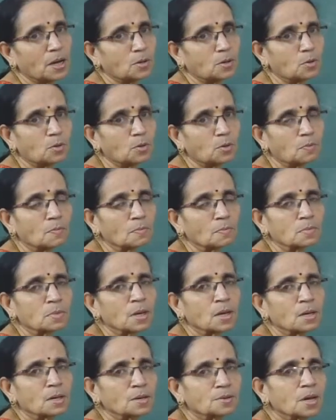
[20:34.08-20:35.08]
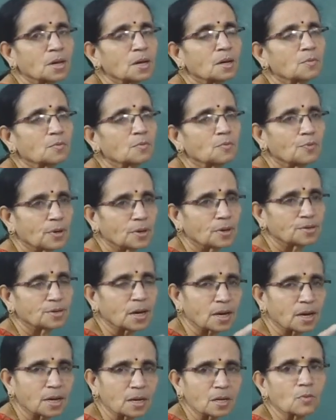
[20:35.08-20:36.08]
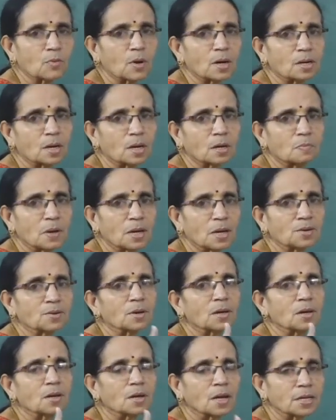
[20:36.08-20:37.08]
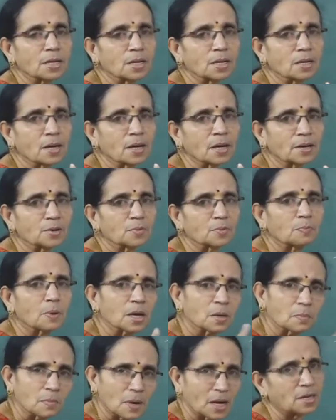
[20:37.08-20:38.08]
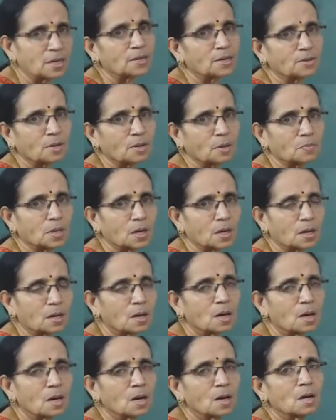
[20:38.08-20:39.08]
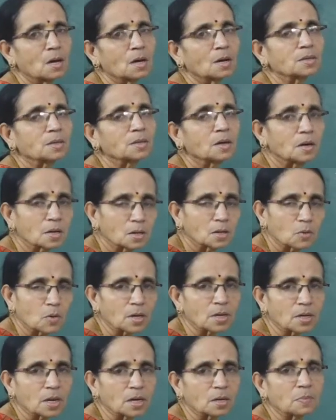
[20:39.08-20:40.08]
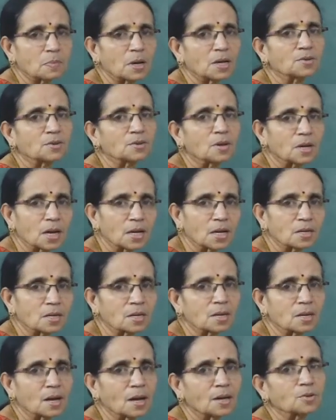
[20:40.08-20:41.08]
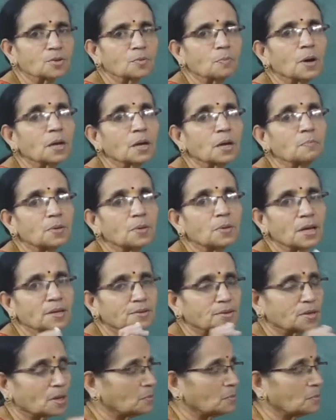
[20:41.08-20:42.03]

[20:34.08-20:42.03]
by two. See, for second quadrant means write it as pi minus something. Third quadrant means write it as pi plus